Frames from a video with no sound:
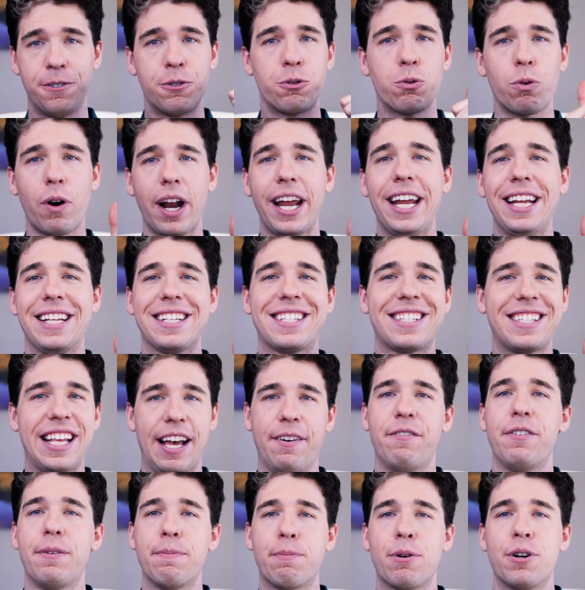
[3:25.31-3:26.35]
great
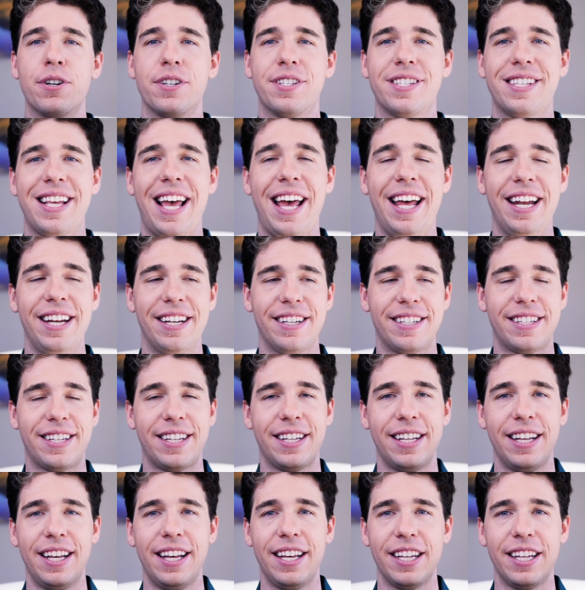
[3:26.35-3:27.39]
7%,